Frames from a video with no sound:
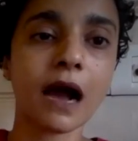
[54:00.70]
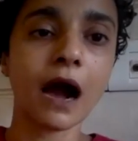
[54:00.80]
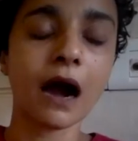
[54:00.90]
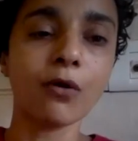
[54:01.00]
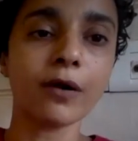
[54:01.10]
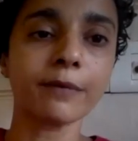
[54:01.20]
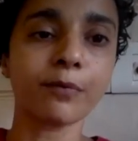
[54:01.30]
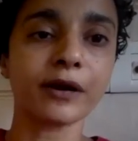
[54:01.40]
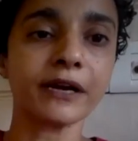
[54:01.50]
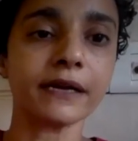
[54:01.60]
how
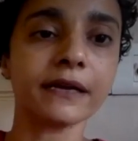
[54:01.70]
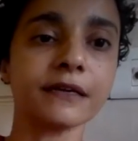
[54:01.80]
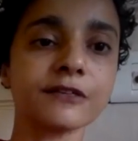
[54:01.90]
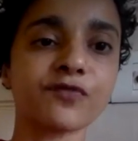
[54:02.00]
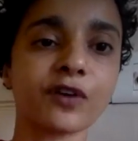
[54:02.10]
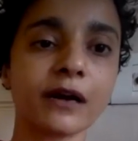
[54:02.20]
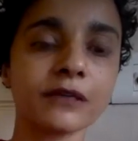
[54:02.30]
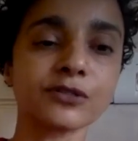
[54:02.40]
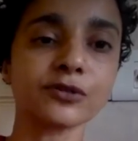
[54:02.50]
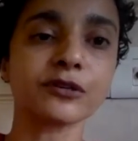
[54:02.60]
important it is for
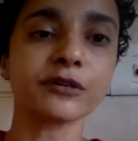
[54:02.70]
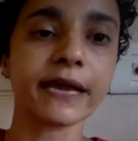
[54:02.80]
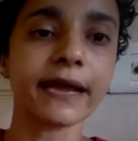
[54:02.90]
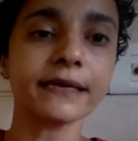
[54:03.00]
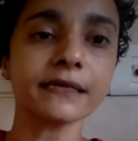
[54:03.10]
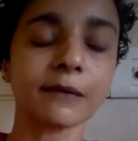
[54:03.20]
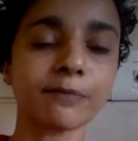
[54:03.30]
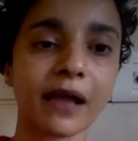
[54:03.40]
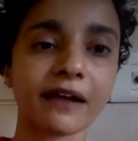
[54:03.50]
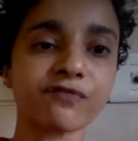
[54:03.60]
us to create the
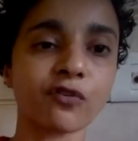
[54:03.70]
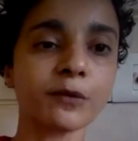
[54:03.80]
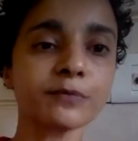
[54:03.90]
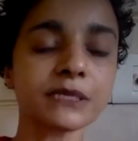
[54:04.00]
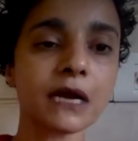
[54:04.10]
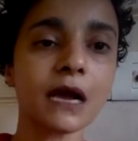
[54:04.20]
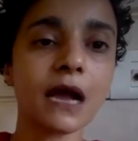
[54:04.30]
platforms